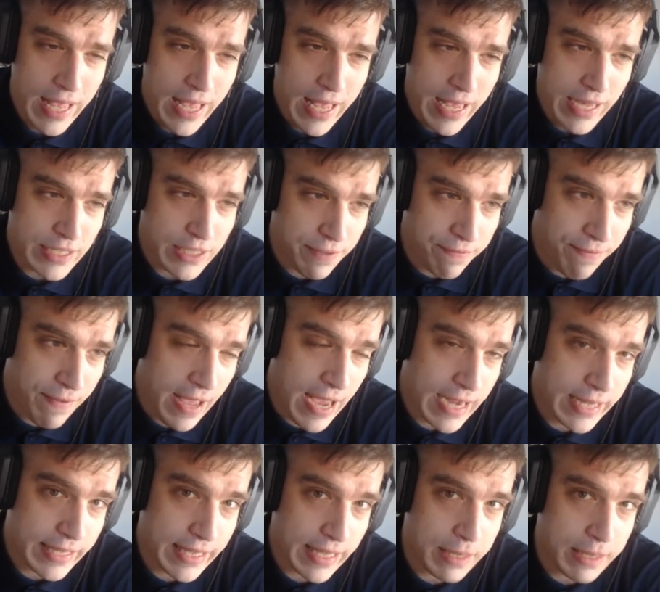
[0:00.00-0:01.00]
is the
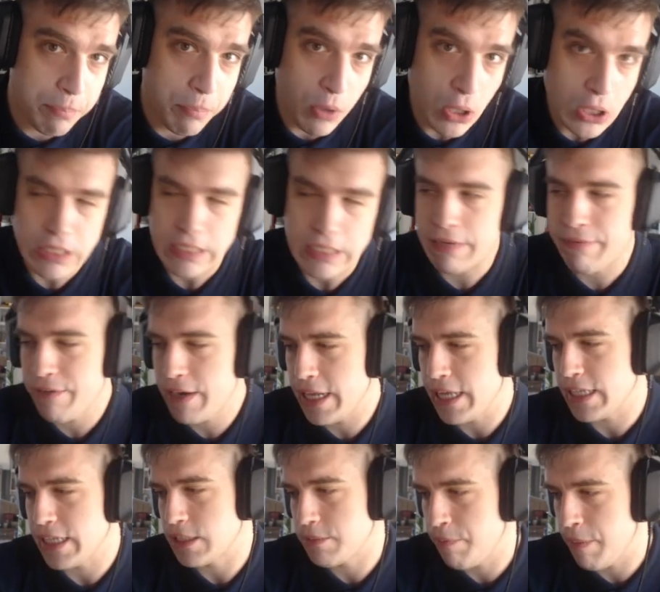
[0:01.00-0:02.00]
fact that the books are very
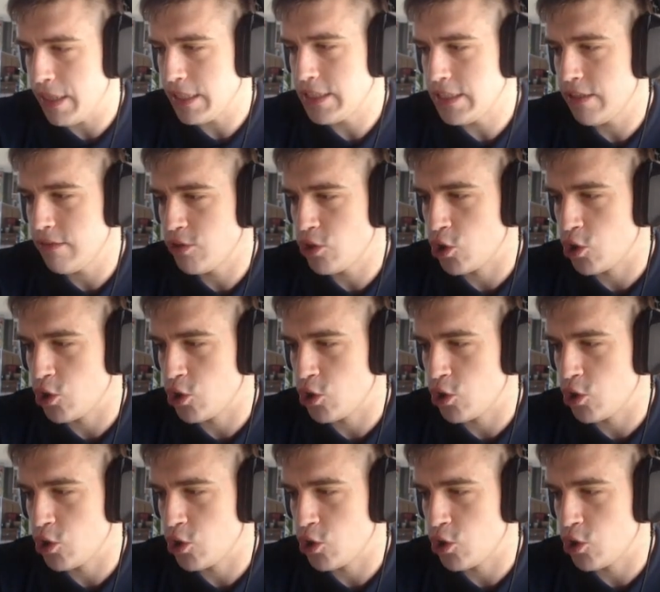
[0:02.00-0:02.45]
expensive,